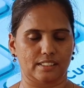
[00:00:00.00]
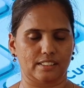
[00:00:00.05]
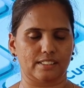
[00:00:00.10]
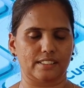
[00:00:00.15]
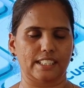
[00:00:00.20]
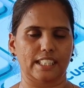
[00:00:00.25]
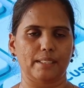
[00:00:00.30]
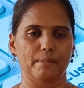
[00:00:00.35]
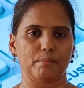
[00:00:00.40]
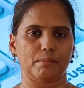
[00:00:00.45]

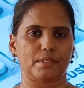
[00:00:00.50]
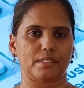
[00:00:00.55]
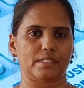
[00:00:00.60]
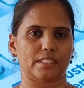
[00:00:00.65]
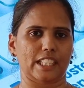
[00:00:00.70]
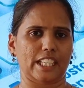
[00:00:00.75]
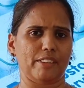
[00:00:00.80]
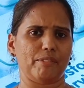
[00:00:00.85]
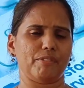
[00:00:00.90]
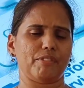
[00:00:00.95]

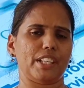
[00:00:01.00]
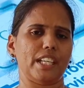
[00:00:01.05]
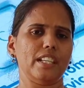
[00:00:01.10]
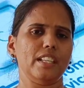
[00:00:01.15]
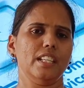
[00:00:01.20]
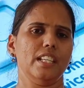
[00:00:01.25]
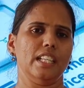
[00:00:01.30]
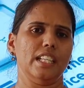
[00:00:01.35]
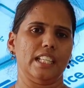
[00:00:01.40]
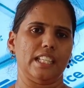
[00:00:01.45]
Same way,
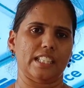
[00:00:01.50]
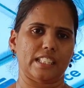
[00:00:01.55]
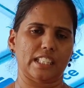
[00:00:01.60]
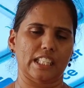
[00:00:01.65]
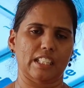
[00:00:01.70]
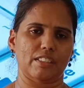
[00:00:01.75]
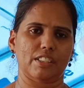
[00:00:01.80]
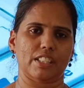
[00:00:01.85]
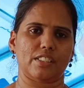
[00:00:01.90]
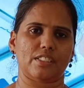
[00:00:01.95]

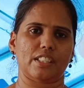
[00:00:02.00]
railway